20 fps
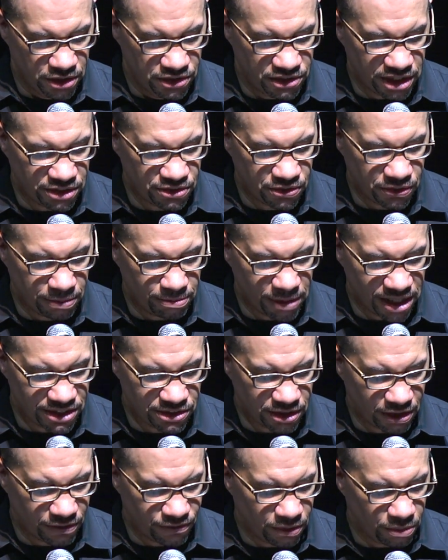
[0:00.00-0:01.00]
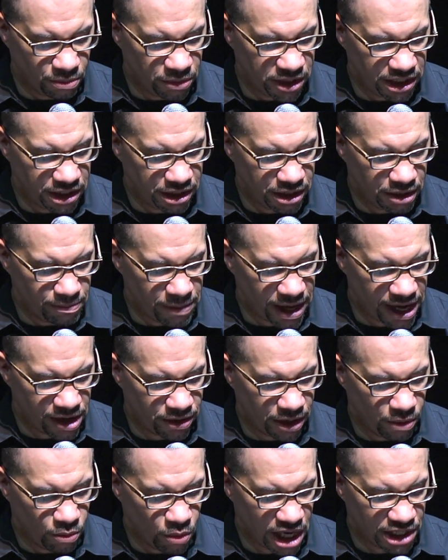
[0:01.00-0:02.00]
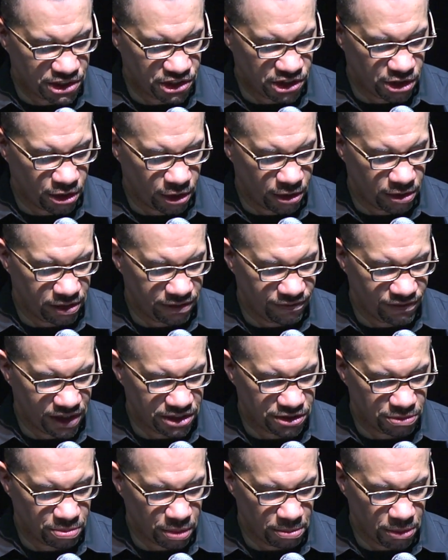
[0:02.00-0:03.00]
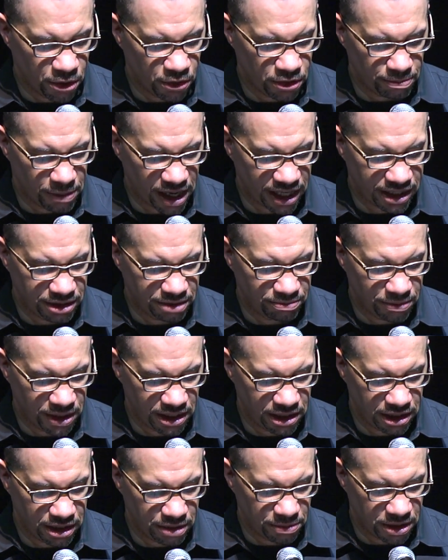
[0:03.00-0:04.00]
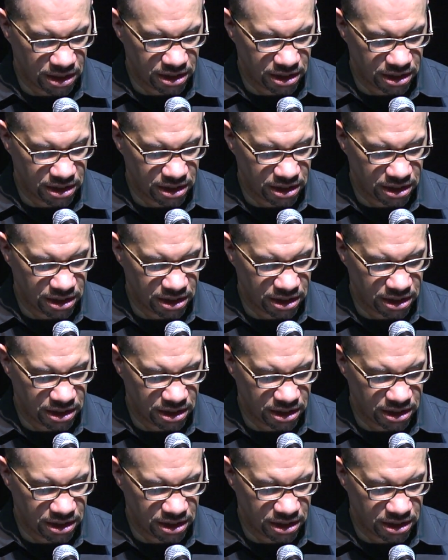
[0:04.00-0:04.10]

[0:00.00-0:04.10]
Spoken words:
Censoring myself from reading about and watching current events promoted by the media